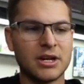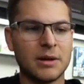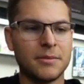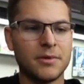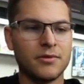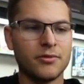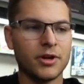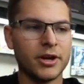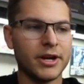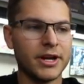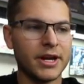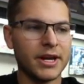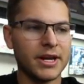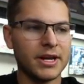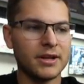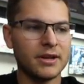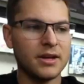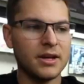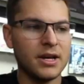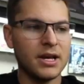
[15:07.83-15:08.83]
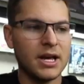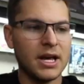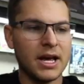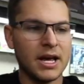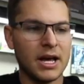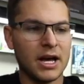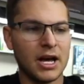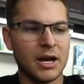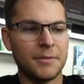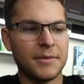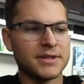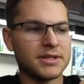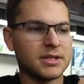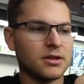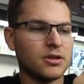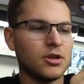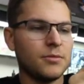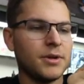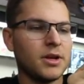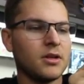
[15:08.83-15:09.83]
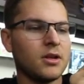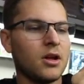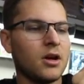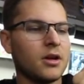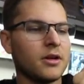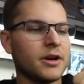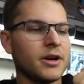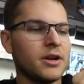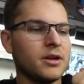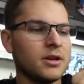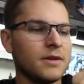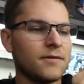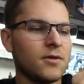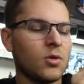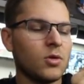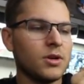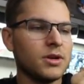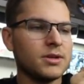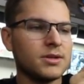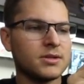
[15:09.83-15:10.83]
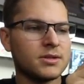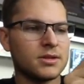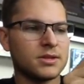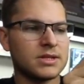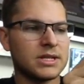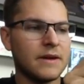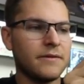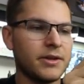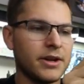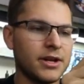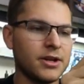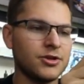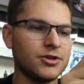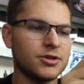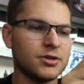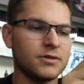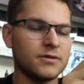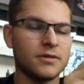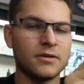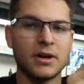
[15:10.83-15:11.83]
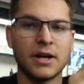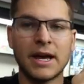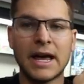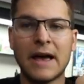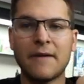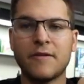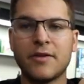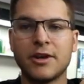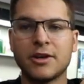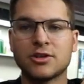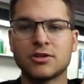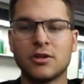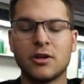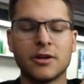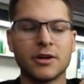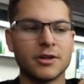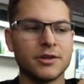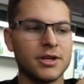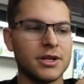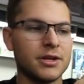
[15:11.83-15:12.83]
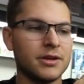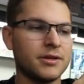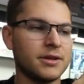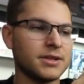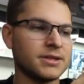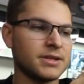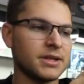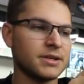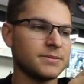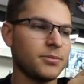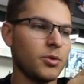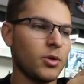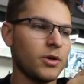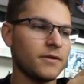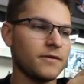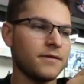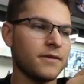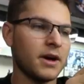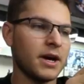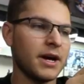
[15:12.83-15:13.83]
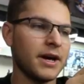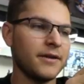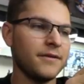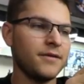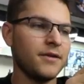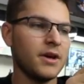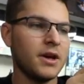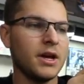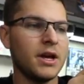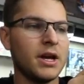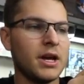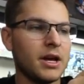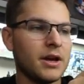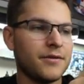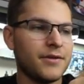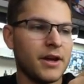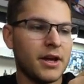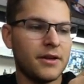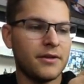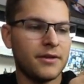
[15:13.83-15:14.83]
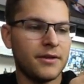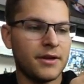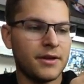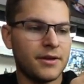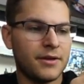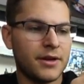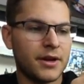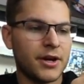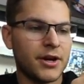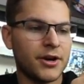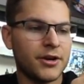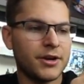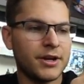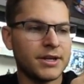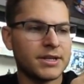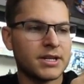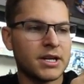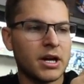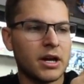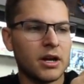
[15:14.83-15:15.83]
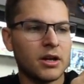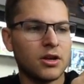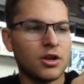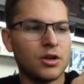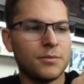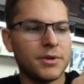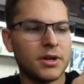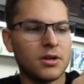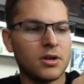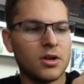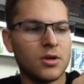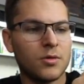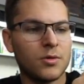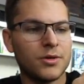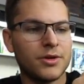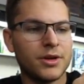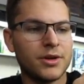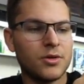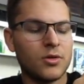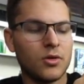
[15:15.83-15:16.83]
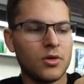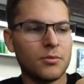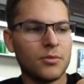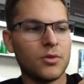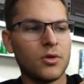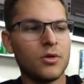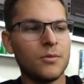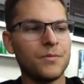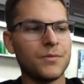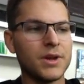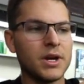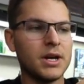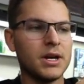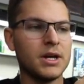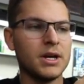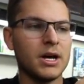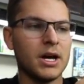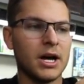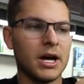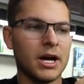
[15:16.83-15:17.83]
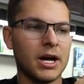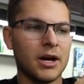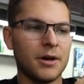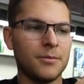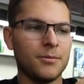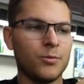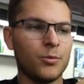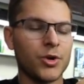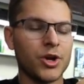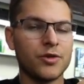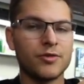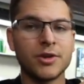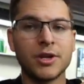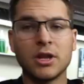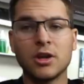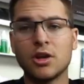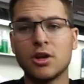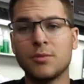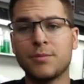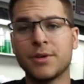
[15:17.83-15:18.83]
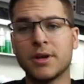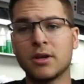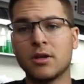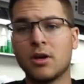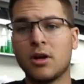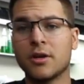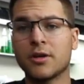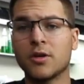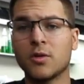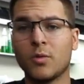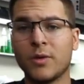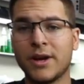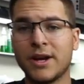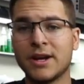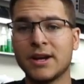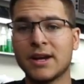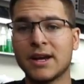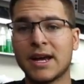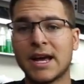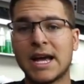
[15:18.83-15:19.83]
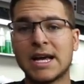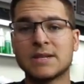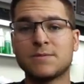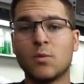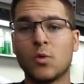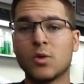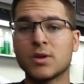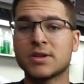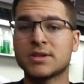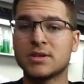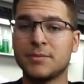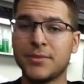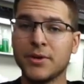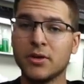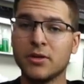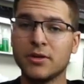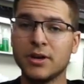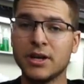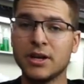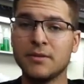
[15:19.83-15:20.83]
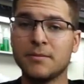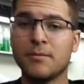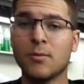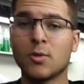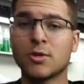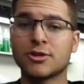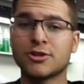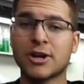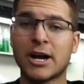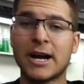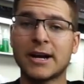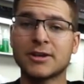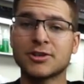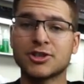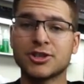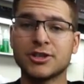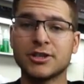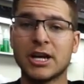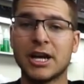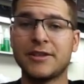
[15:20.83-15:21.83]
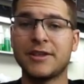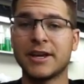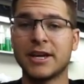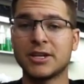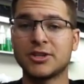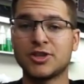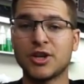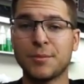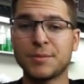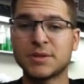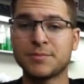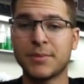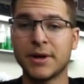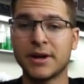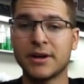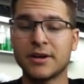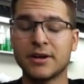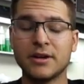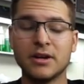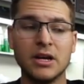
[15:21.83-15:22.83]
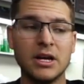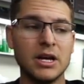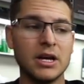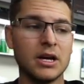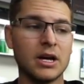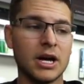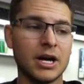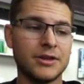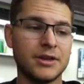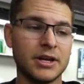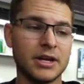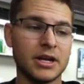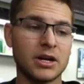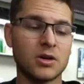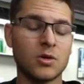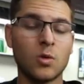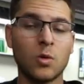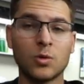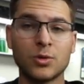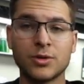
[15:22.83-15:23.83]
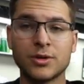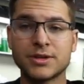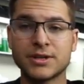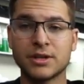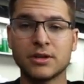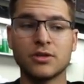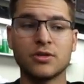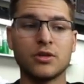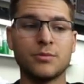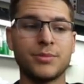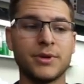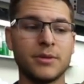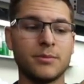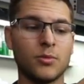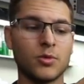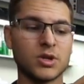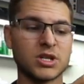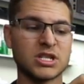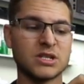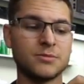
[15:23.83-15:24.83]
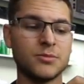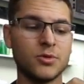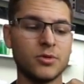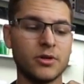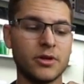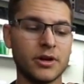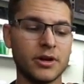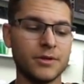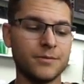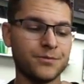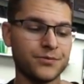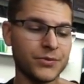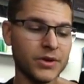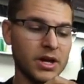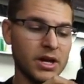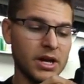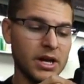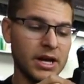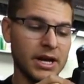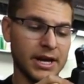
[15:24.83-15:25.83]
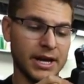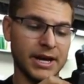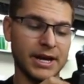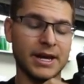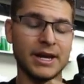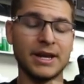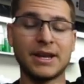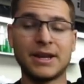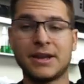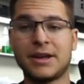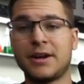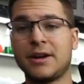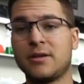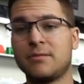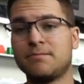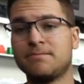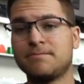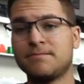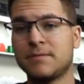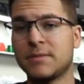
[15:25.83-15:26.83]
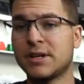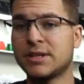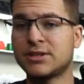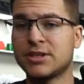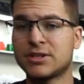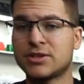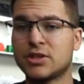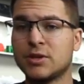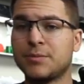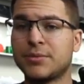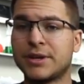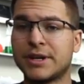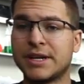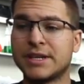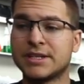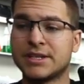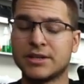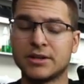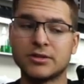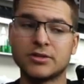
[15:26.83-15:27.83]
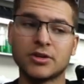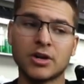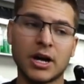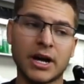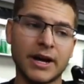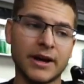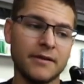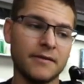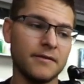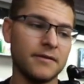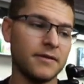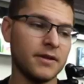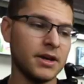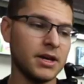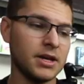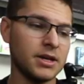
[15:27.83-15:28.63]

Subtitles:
I've been running it. It's a little bit longer, of course, 7-inch, a half an inch longer than the 6.5. Then the gurney is cut a little bit lower than normal. When you run a little bit longer wing, it has more stability, more traction. I think it jumps better. I think it corners a little bit more smoother, and just super easy to drive.